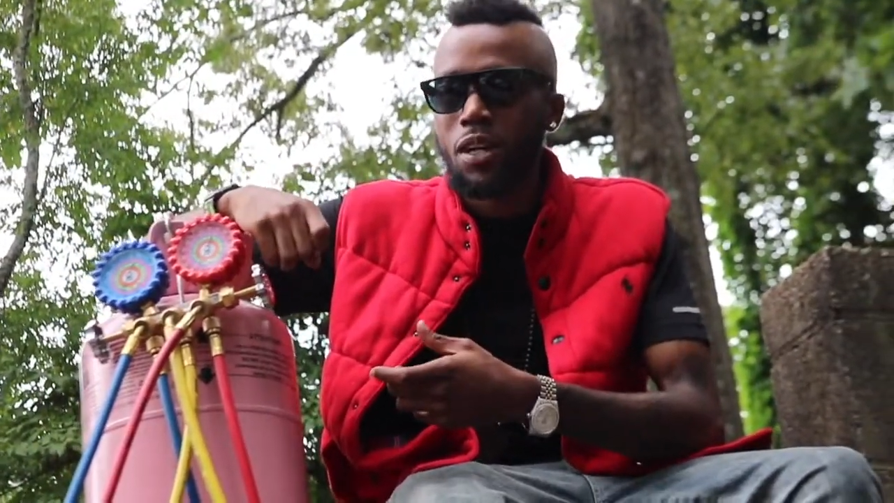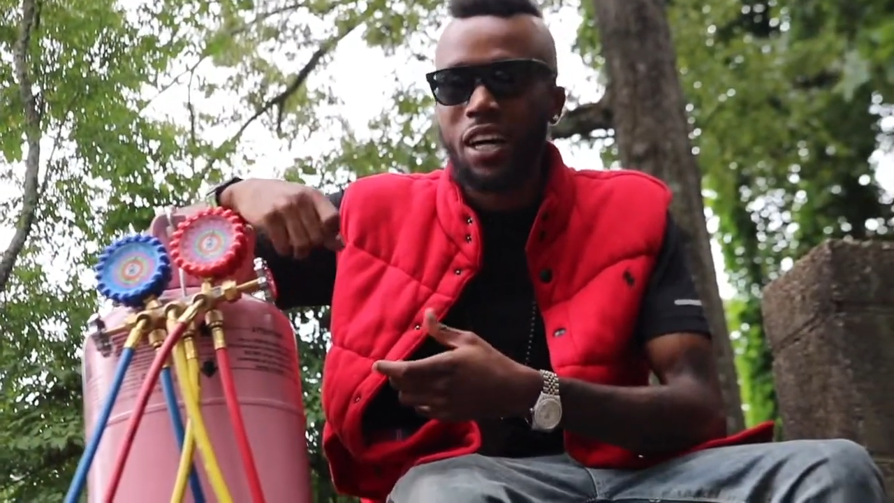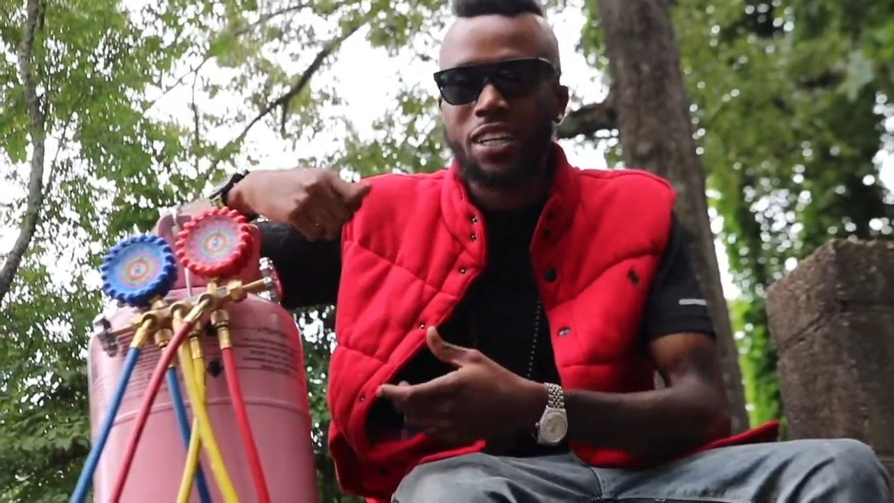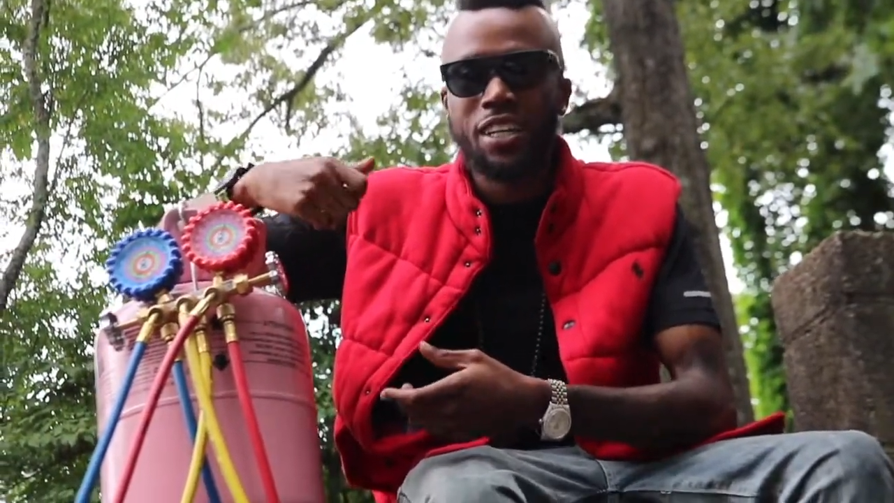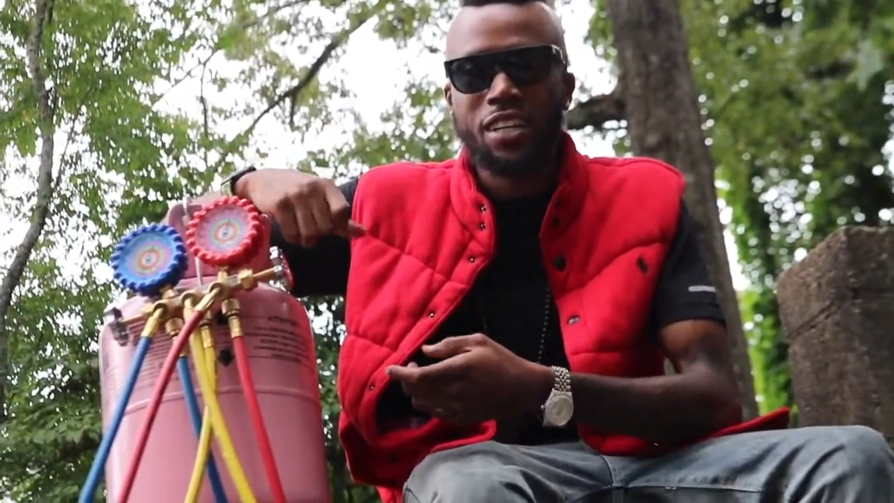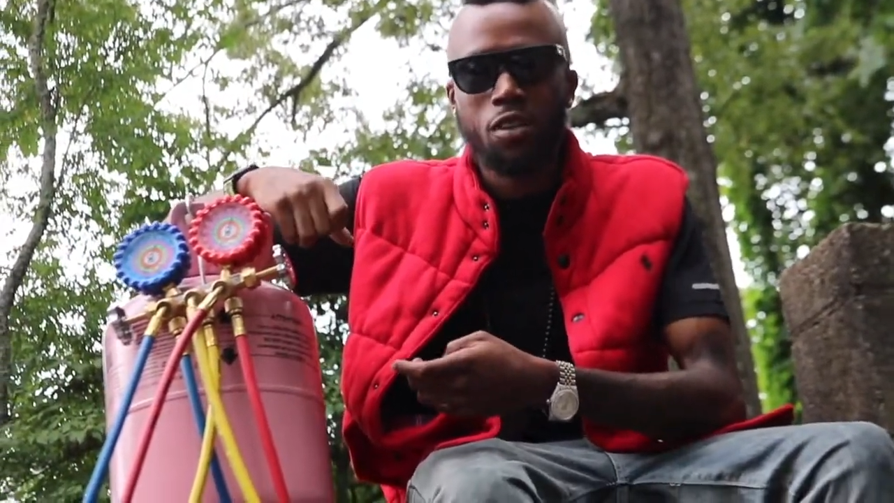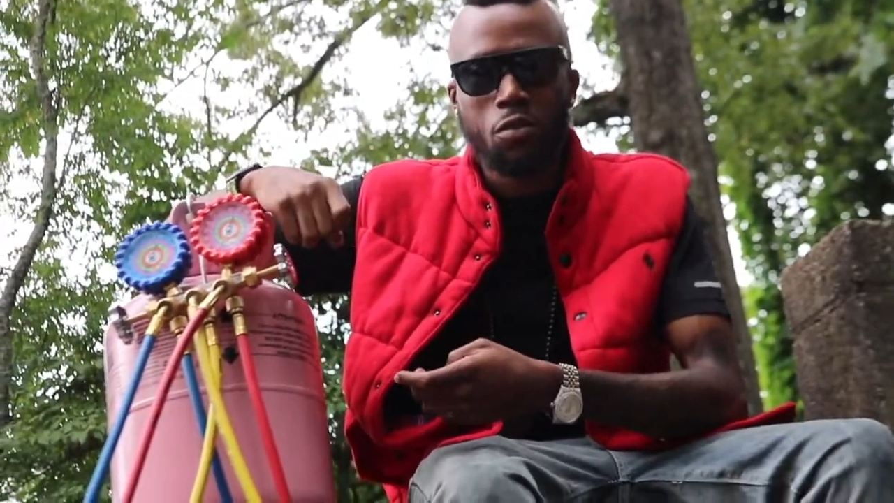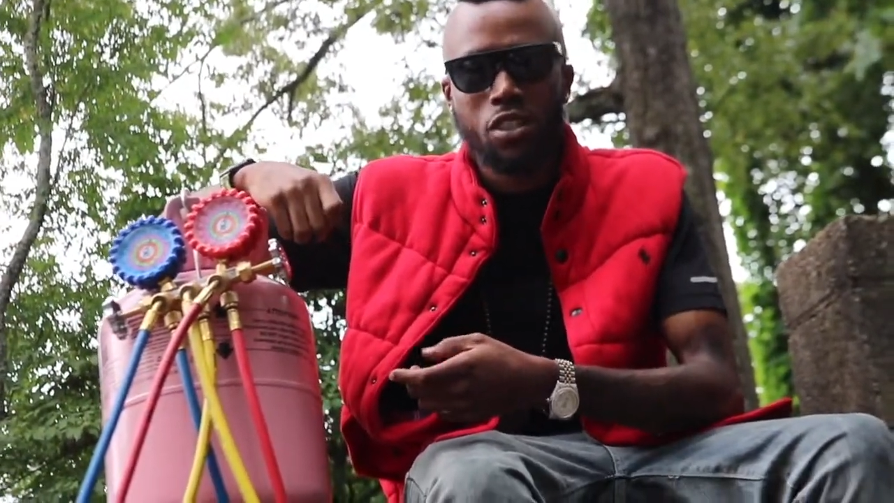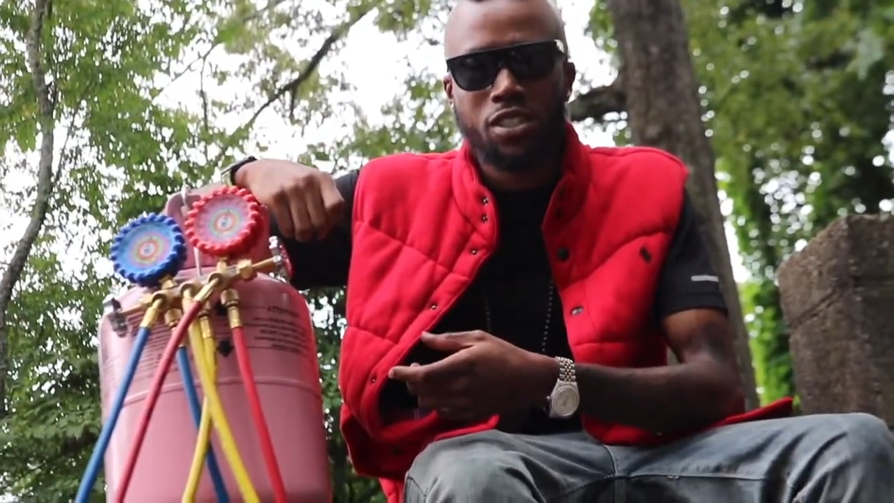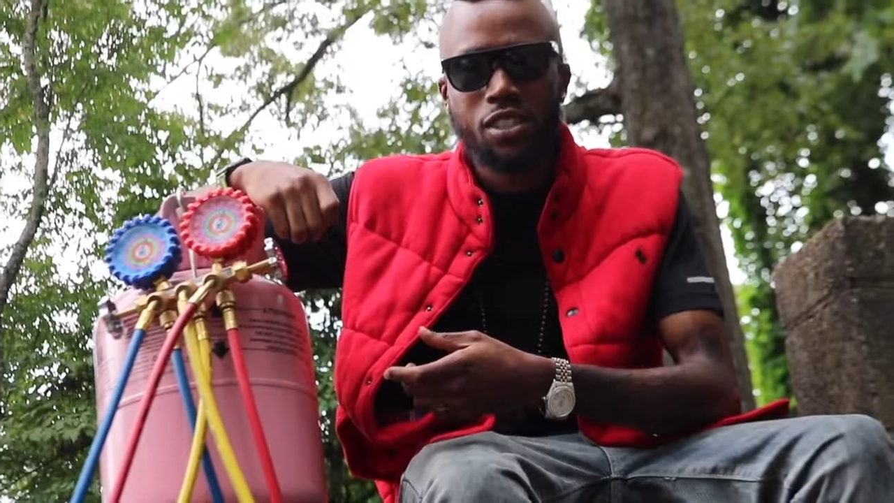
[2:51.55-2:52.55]
I did the
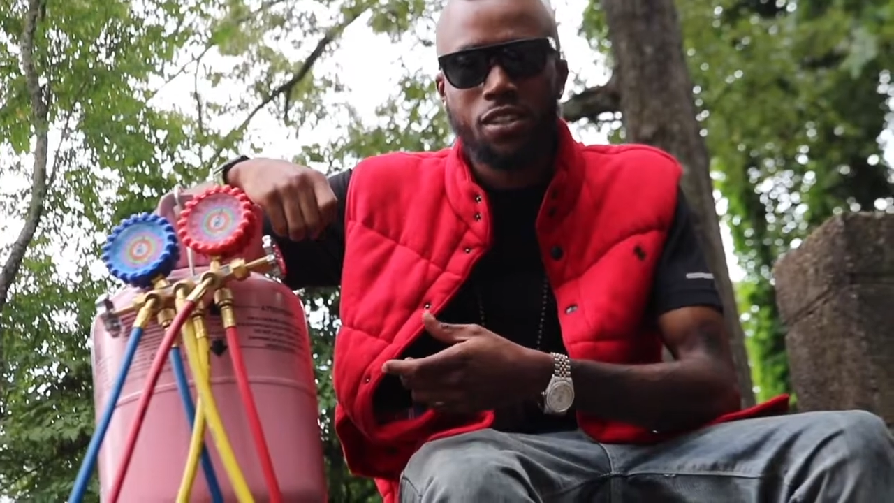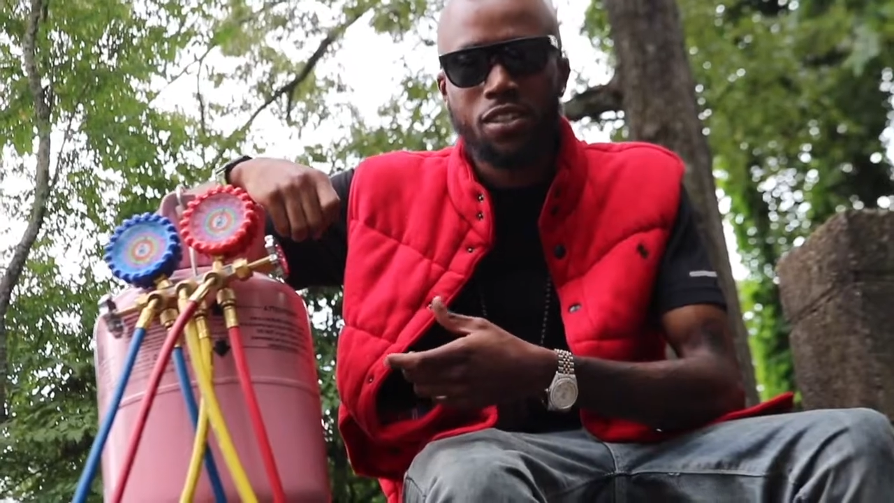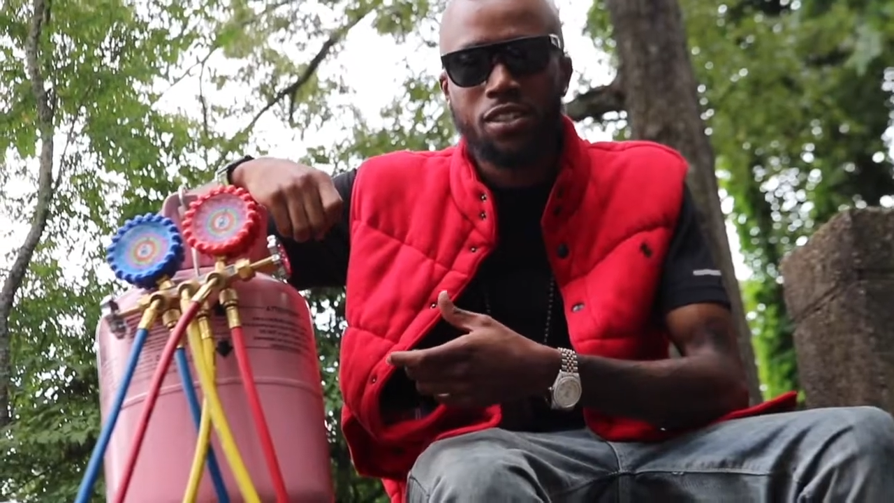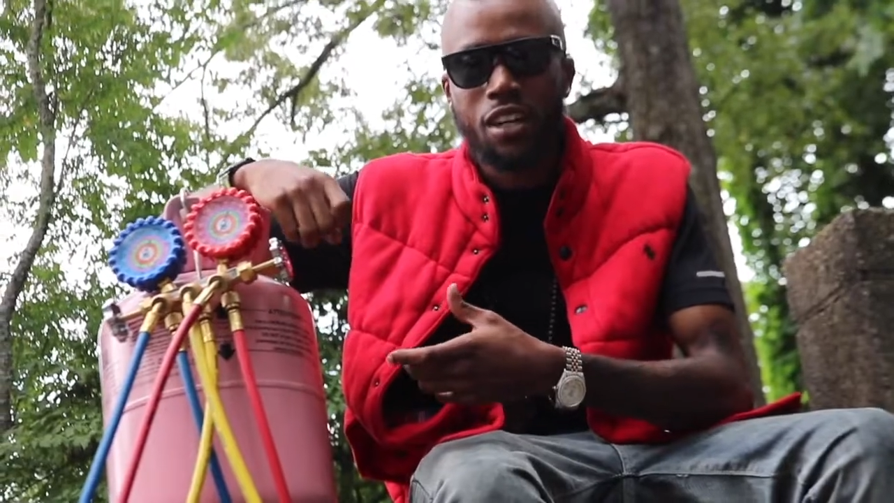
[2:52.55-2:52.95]
research.